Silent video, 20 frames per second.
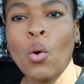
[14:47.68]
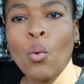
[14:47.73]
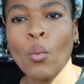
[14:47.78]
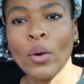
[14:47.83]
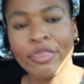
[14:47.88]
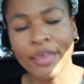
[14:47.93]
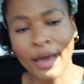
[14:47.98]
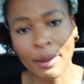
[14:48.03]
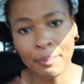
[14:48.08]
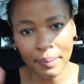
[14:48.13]

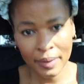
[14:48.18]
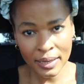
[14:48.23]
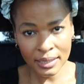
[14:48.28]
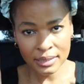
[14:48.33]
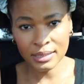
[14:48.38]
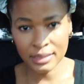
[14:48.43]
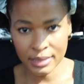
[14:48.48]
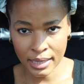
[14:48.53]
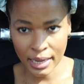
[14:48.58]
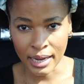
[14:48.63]
With that
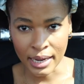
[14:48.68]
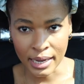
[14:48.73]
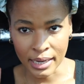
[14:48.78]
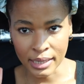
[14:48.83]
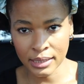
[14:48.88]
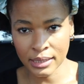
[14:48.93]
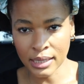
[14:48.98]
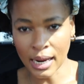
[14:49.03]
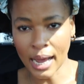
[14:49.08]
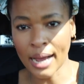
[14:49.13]
being
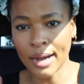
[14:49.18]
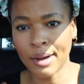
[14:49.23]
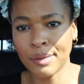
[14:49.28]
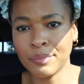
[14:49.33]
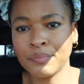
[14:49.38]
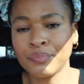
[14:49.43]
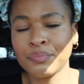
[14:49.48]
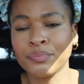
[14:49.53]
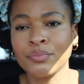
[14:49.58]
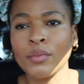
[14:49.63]
said,
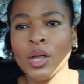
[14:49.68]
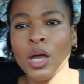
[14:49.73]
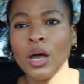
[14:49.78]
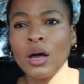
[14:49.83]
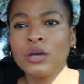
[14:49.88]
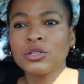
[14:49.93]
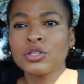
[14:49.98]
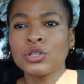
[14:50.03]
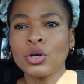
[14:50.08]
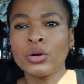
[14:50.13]

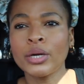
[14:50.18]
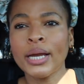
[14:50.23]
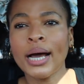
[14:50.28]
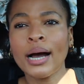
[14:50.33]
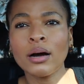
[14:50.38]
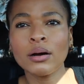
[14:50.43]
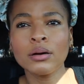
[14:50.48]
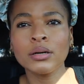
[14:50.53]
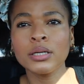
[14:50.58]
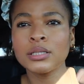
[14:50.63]
so
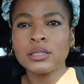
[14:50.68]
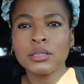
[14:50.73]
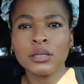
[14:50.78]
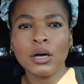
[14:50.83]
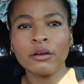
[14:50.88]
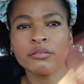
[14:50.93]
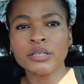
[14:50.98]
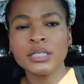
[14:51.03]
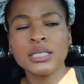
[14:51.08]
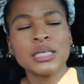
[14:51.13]
now it's
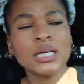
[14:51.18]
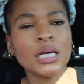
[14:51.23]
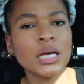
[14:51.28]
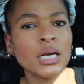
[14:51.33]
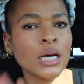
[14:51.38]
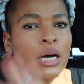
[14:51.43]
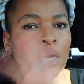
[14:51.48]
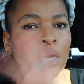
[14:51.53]
obviously